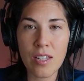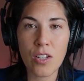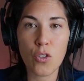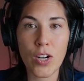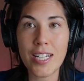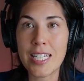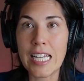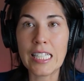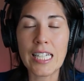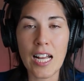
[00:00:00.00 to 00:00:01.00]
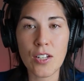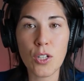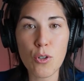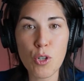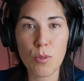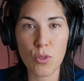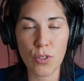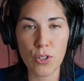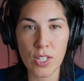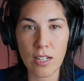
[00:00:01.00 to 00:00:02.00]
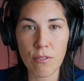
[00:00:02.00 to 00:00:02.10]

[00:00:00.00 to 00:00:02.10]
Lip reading: Create daily non-negotiables for yourself.